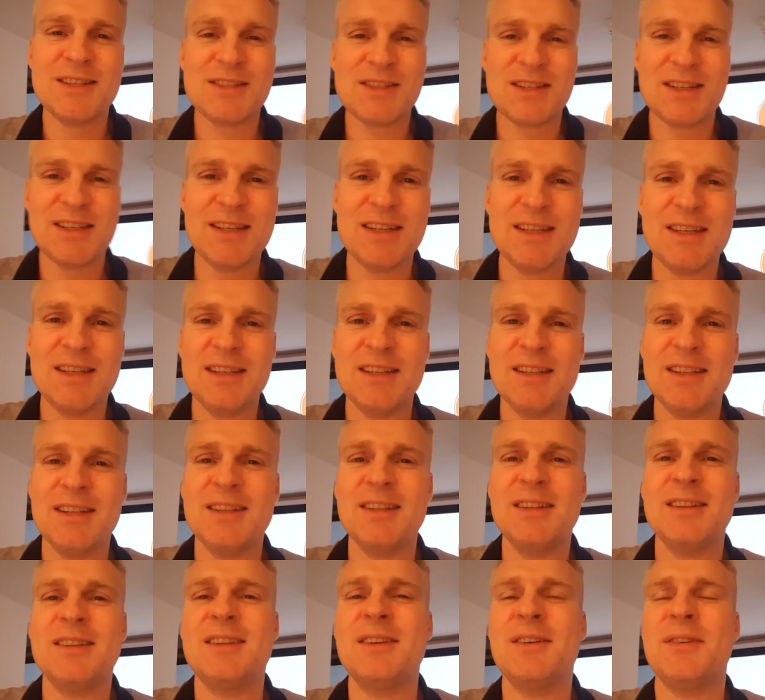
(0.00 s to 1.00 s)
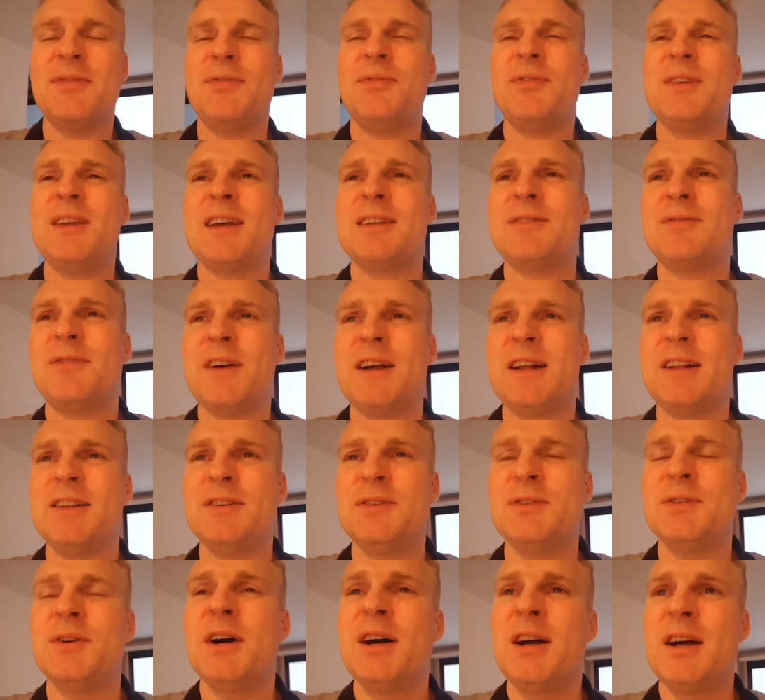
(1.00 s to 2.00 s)
see the fiat
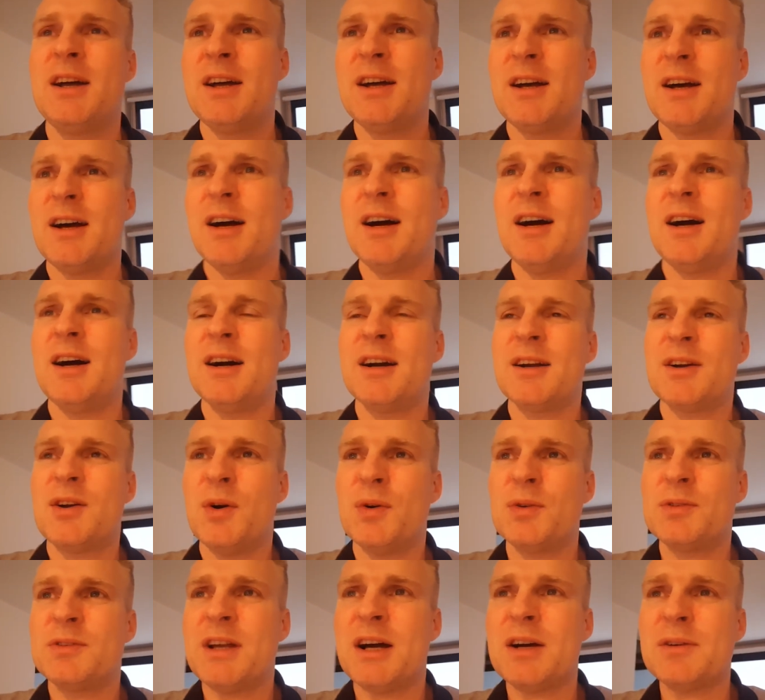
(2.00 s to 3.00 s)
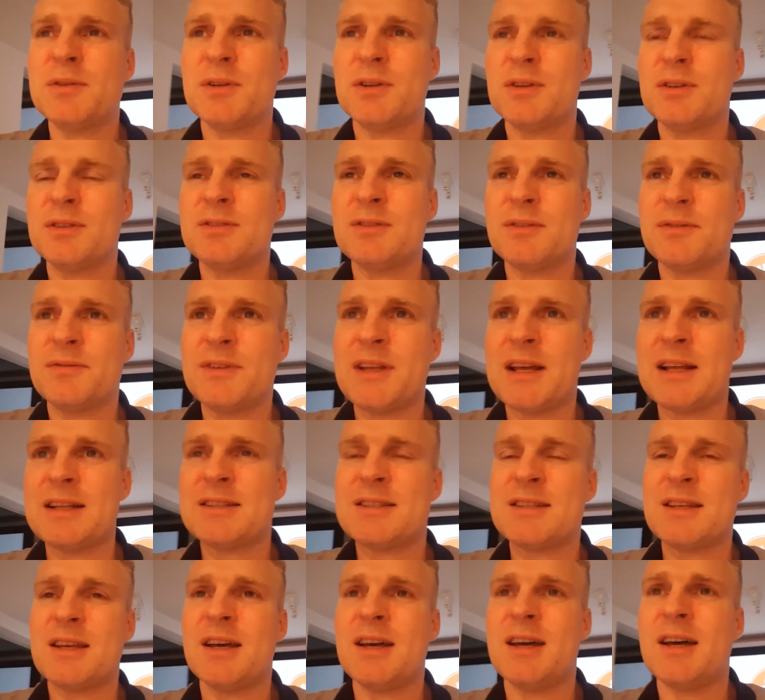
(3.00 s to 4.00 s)
value uh, go down a lot of
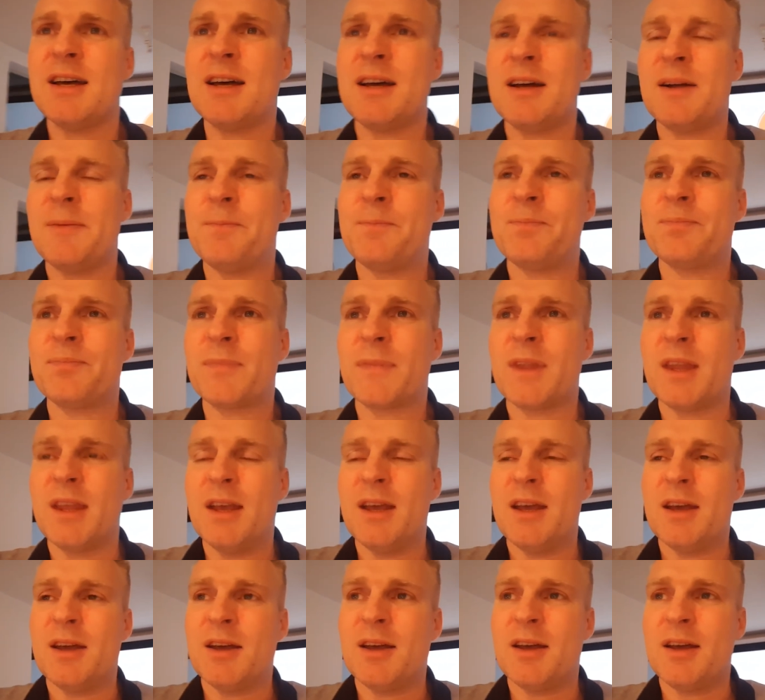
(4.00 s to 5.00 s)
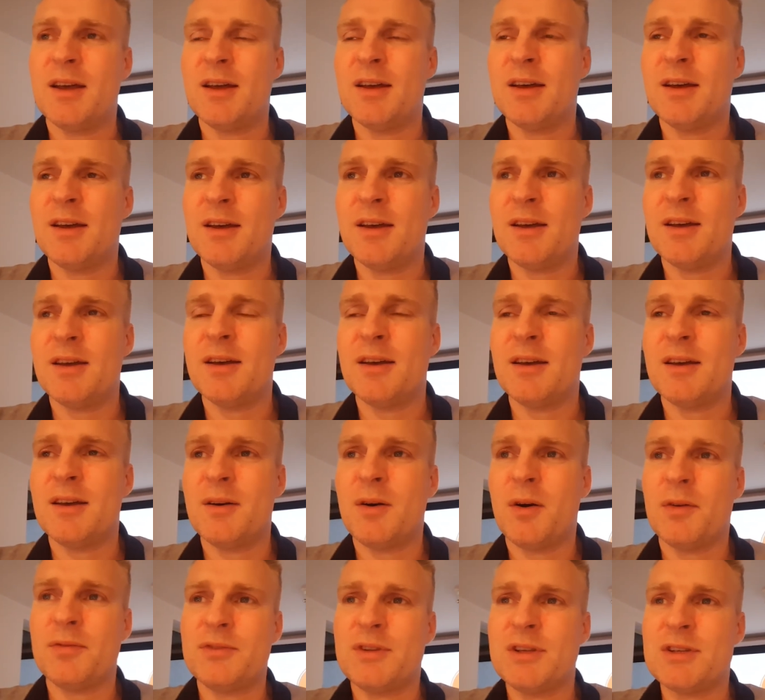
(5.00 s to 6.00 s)
that uh,
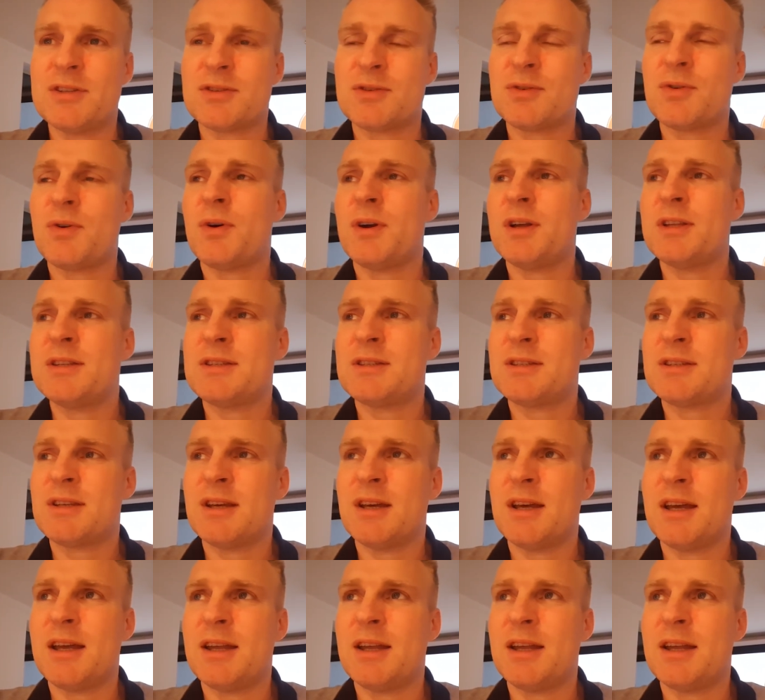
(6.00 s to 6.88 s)
uh of these coins uh,